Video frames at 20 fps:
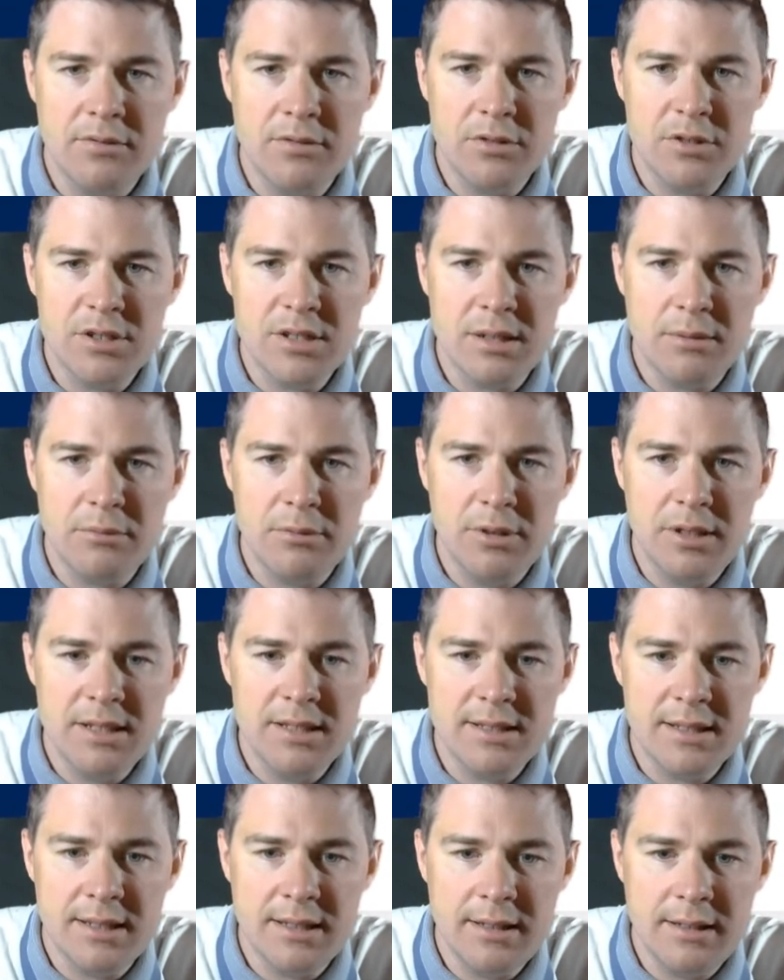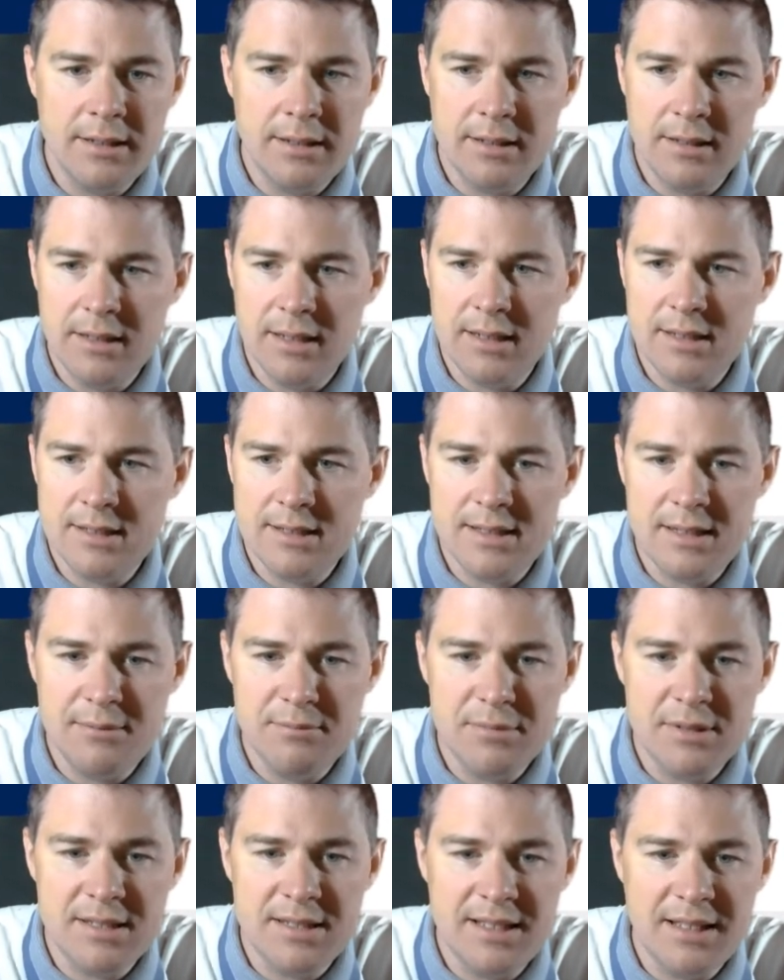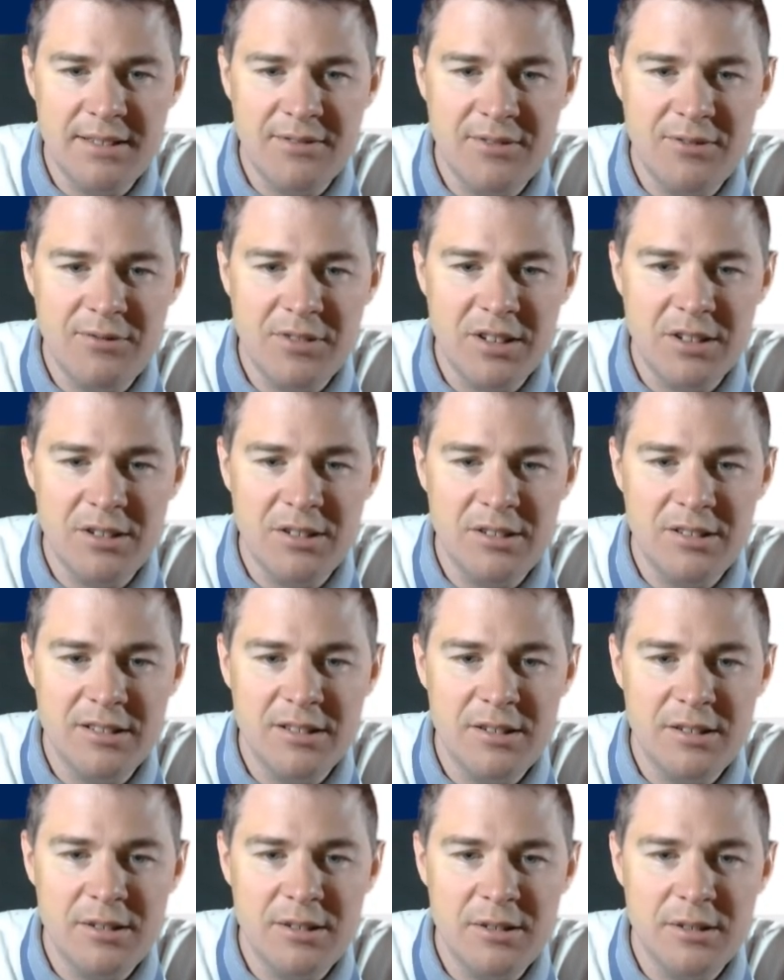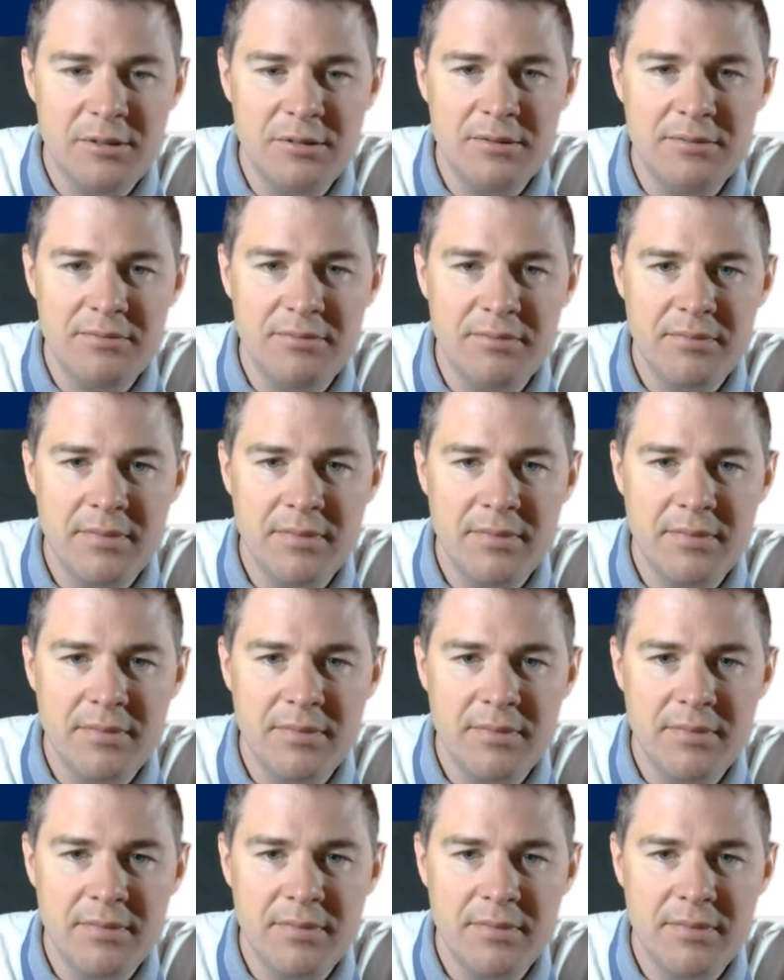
For some reason that seems difficult to do.